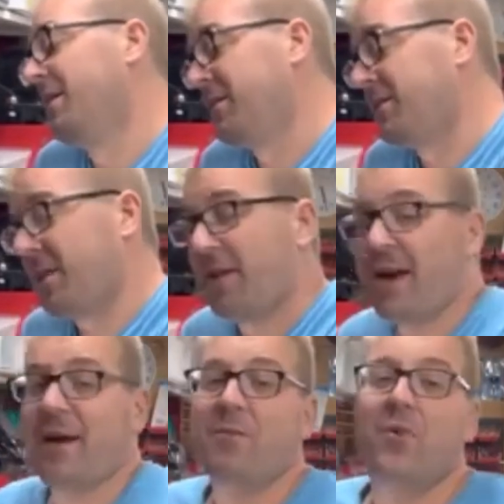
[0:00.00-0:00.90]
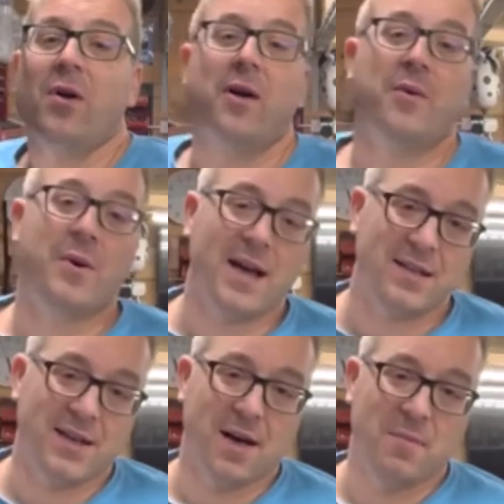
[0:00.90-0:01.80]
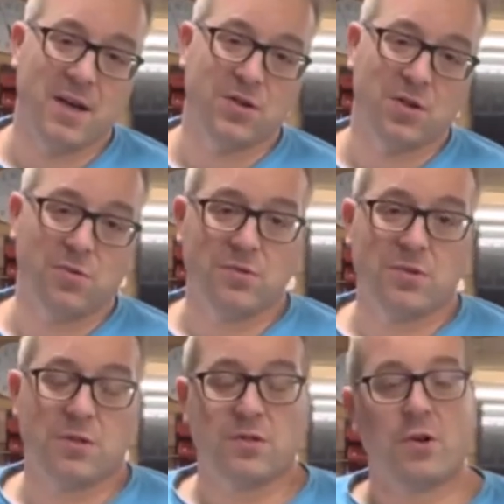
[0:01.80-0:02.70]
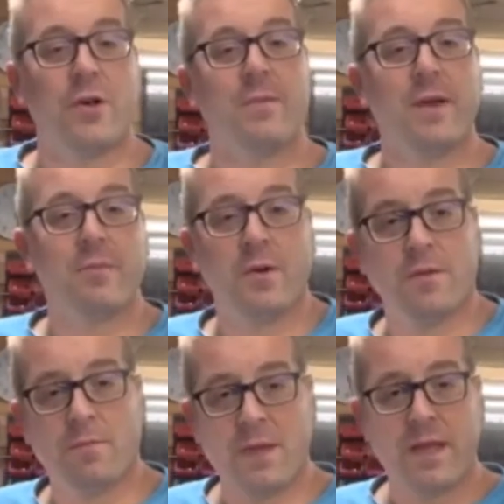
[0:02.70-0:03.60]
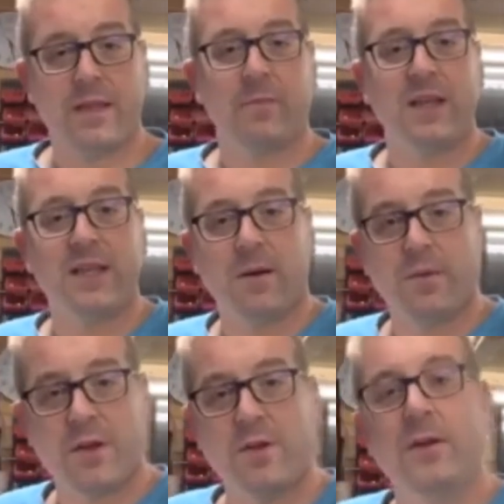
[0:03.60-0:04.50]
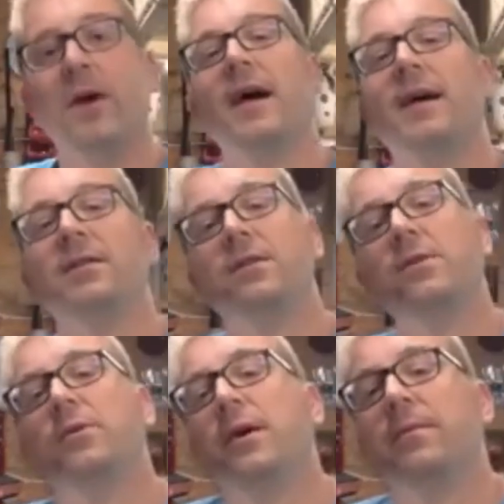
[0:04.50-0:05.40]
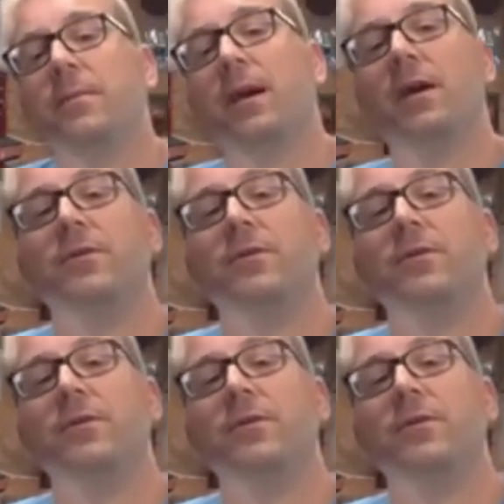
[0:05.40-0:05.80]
So then we had to go, me and Jules, sorry, me and, me and the BW had to um, go